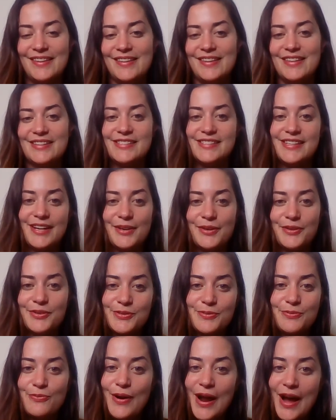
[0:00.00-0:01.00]
the
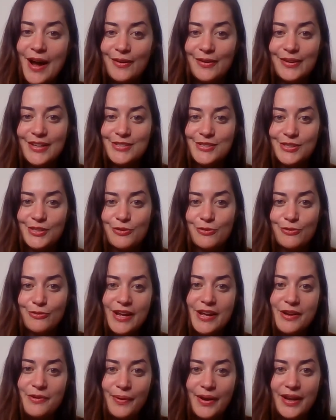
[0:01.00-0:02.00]
sales route is a
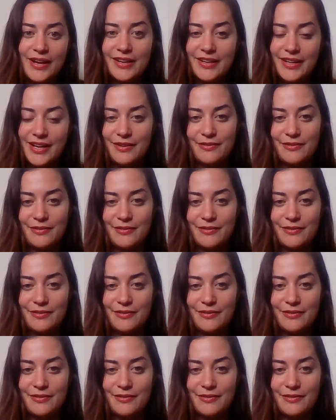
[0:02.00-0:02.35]
great way to